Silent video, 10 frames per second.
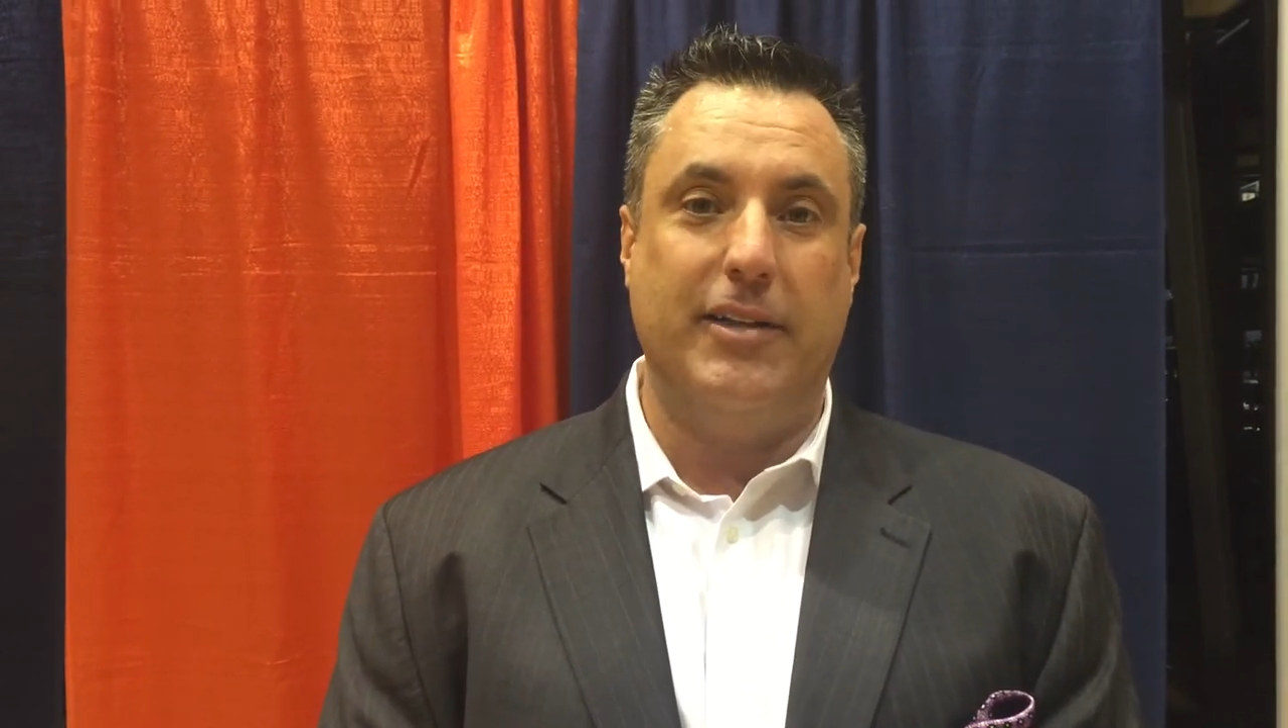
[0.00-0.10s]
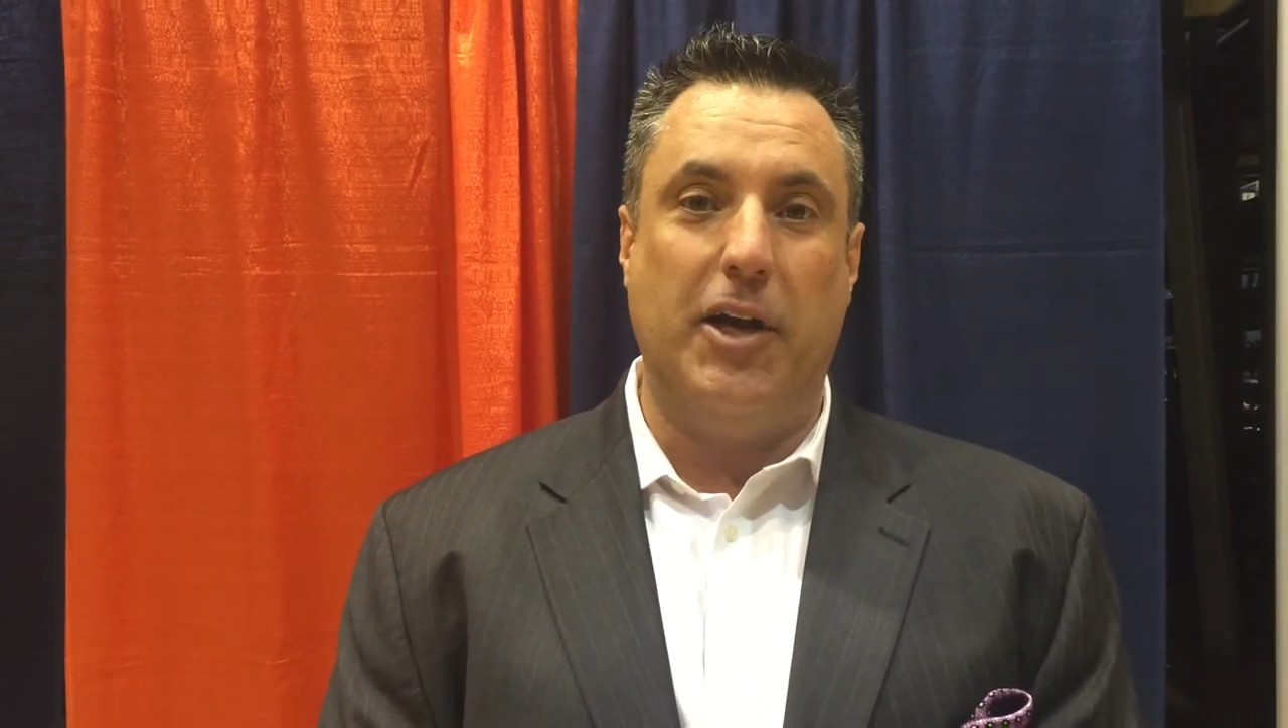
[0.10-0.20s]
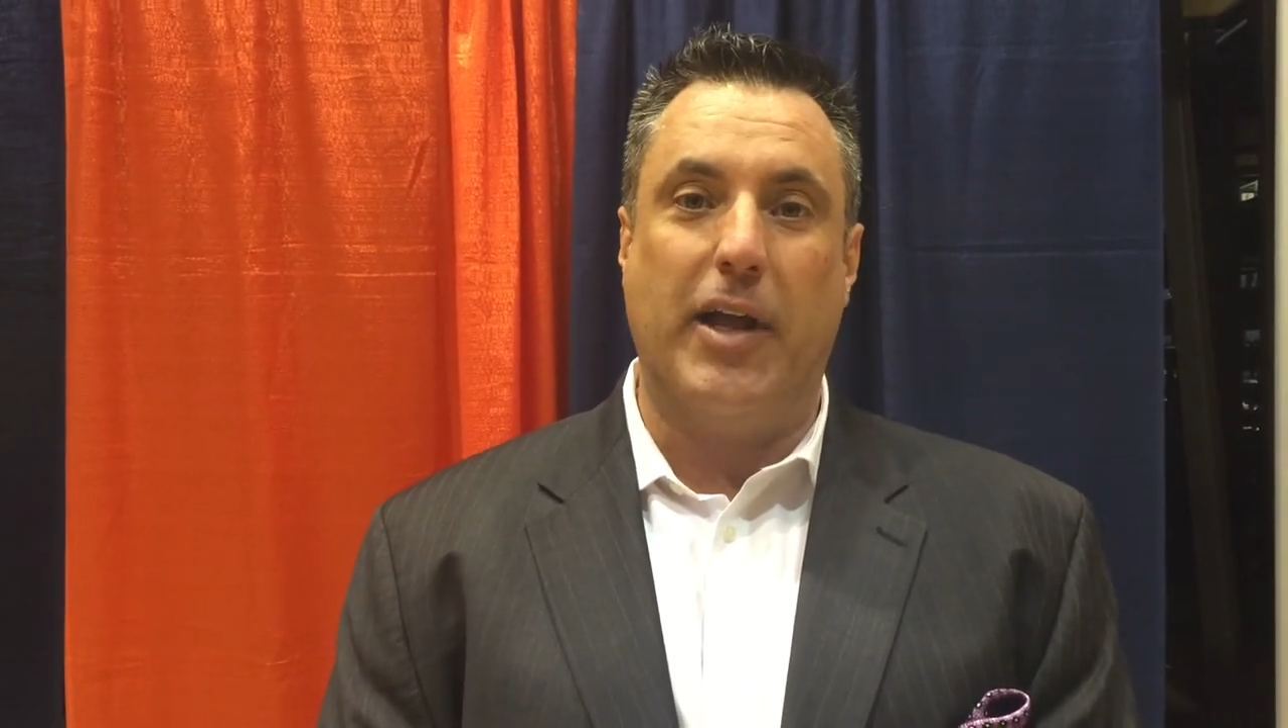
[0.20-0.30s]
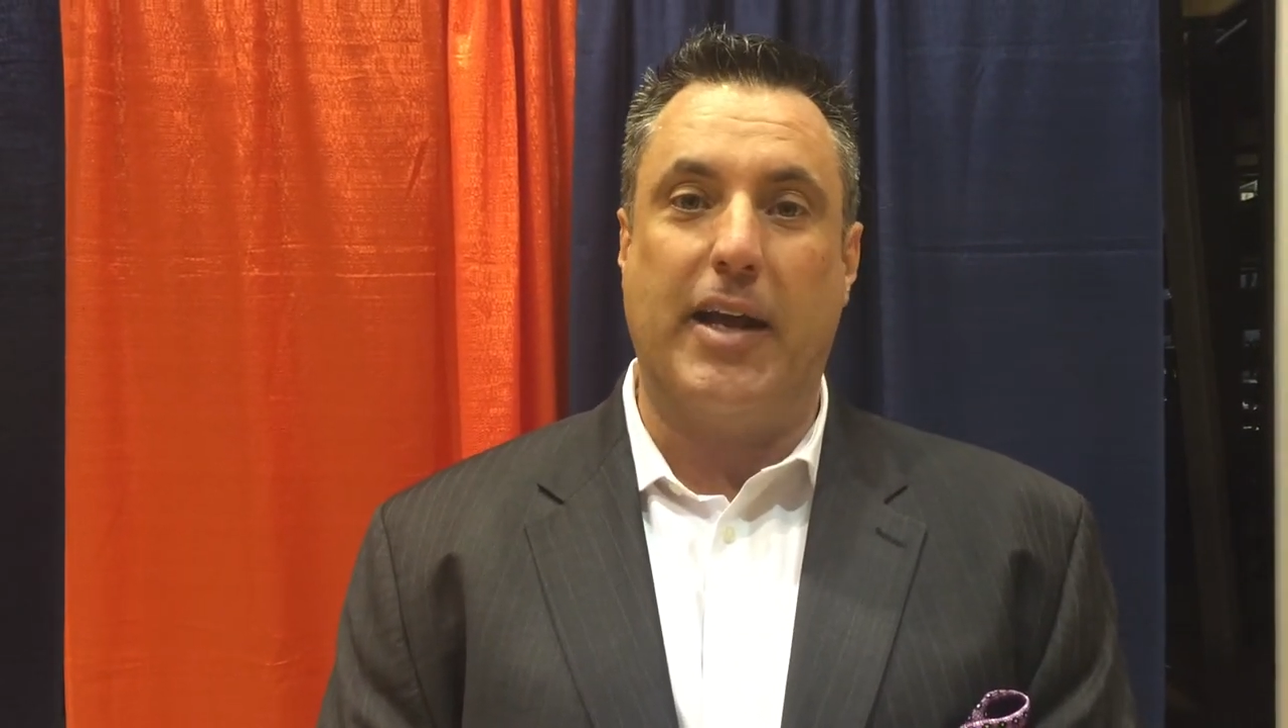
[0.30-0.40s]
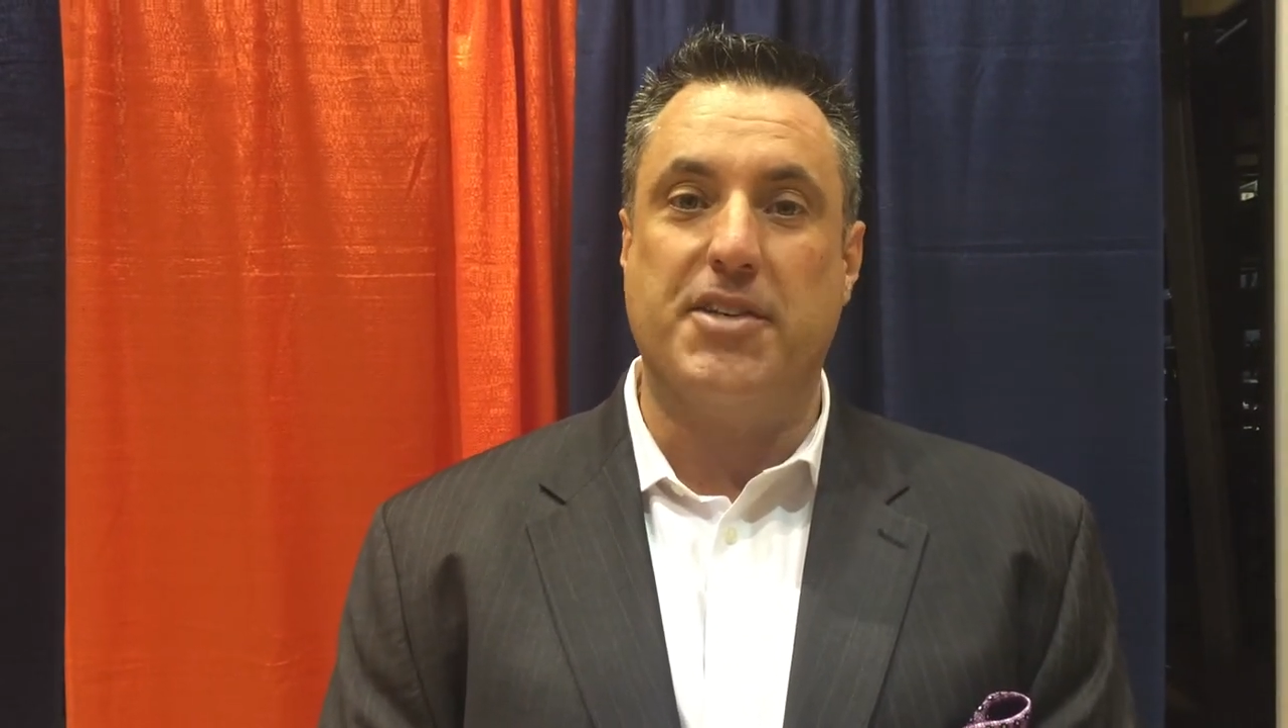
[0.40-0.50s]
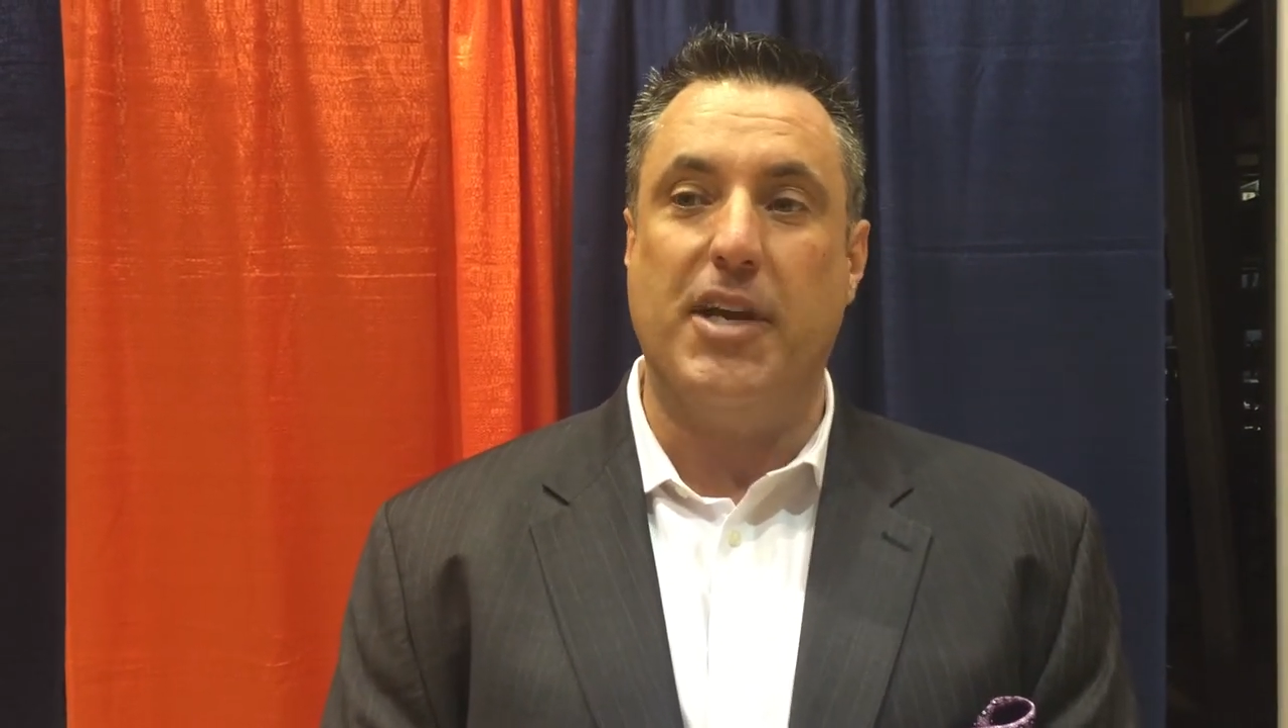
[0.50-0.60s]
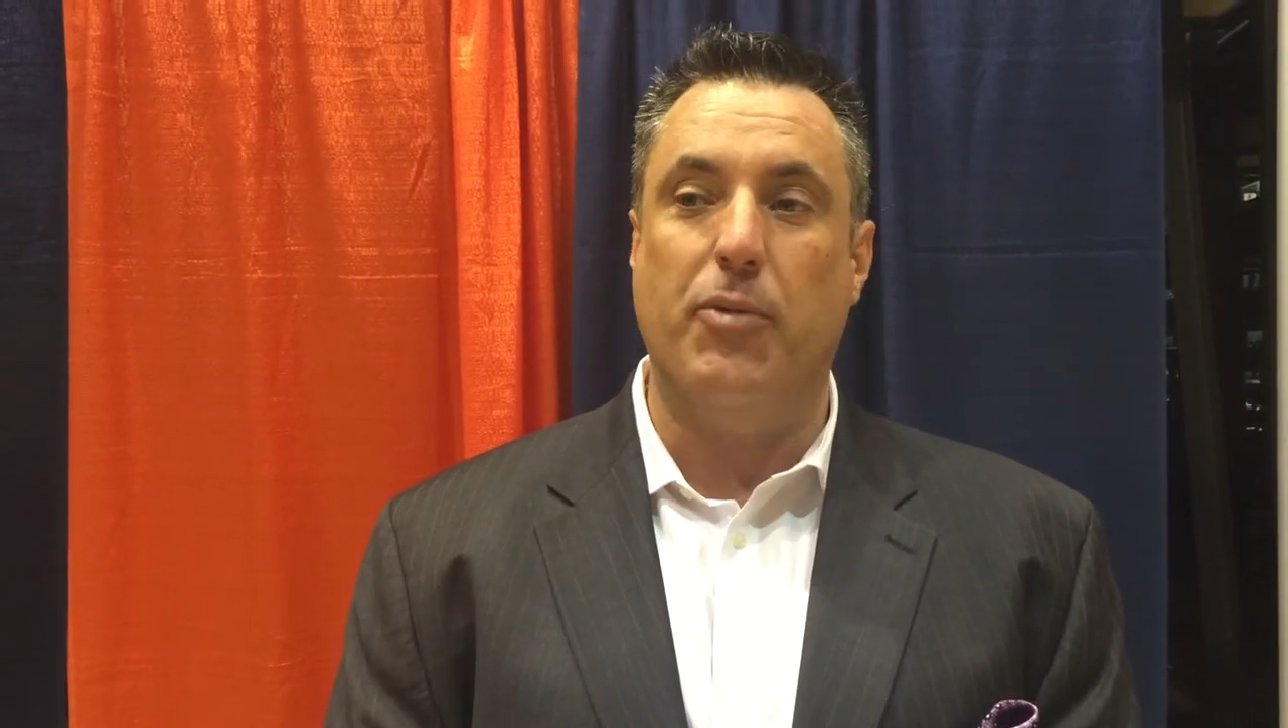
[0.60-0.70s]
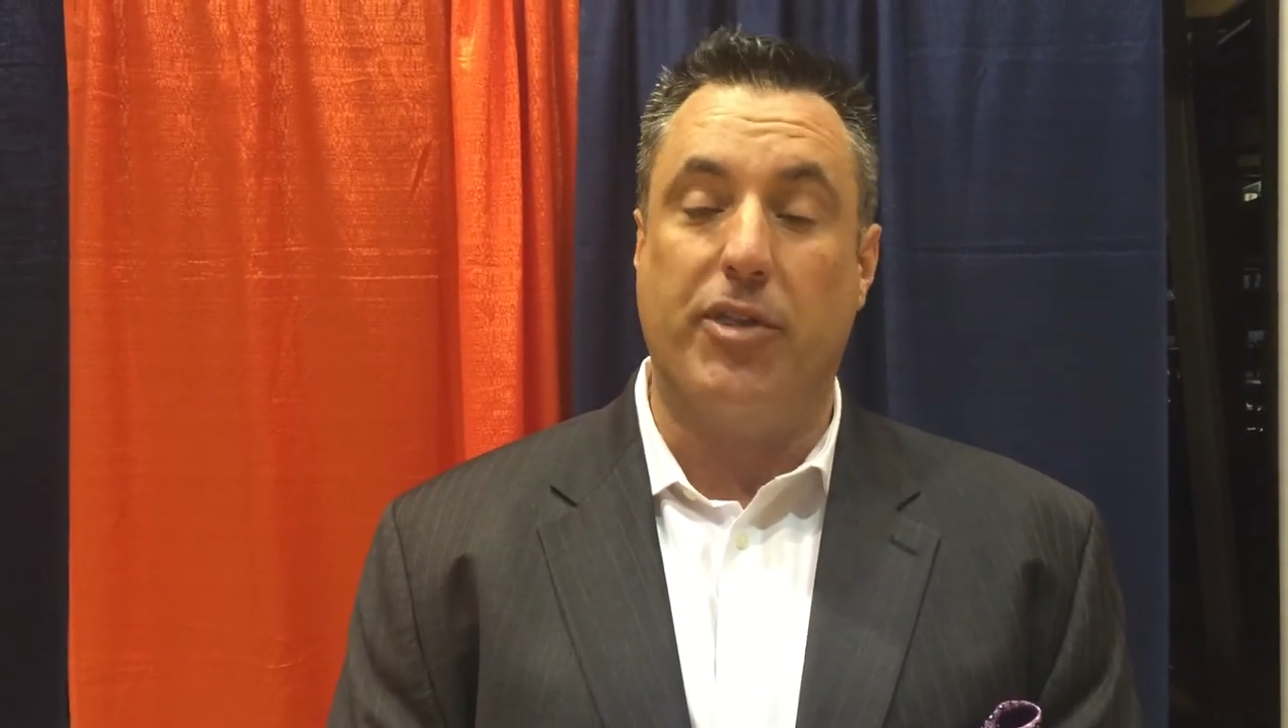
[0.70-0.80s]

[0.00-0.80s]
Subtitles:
you know, like I said,